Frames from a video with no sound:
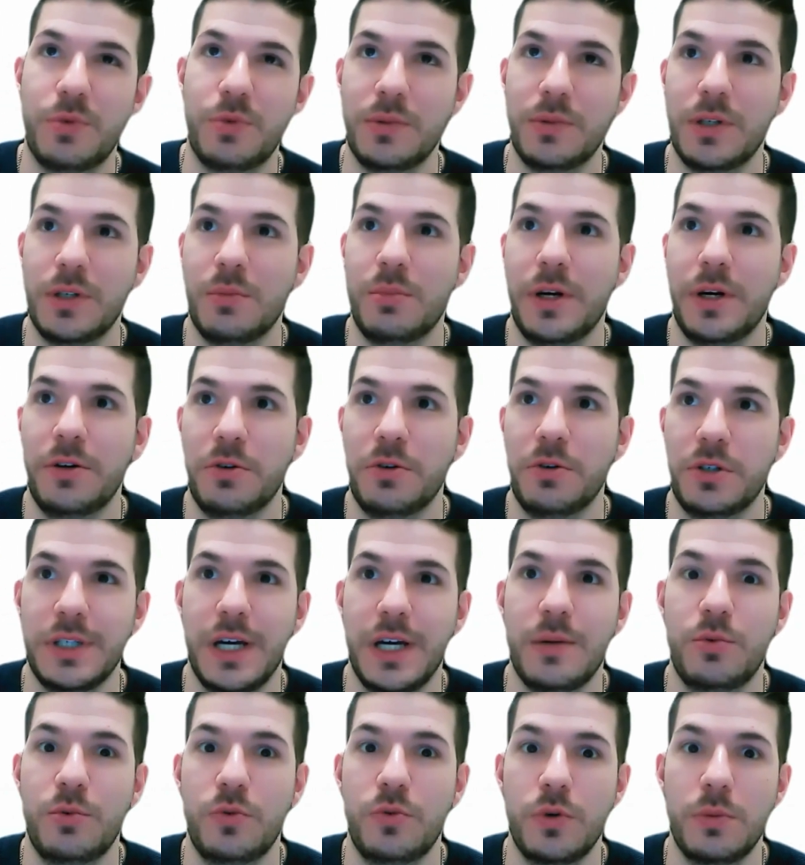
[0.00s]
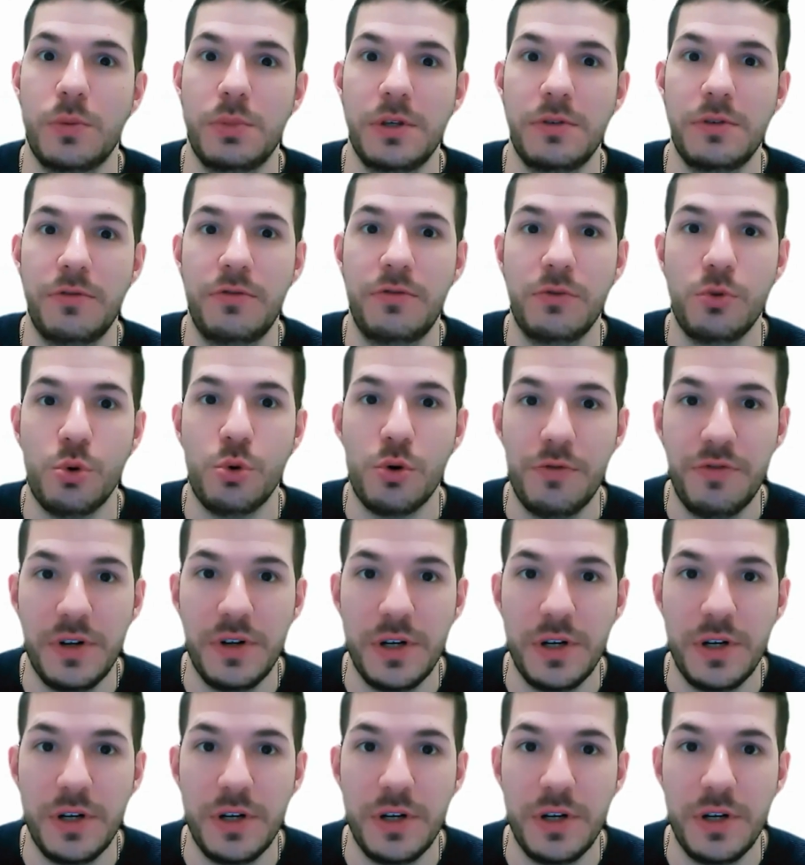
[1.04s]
probably a better example would be floor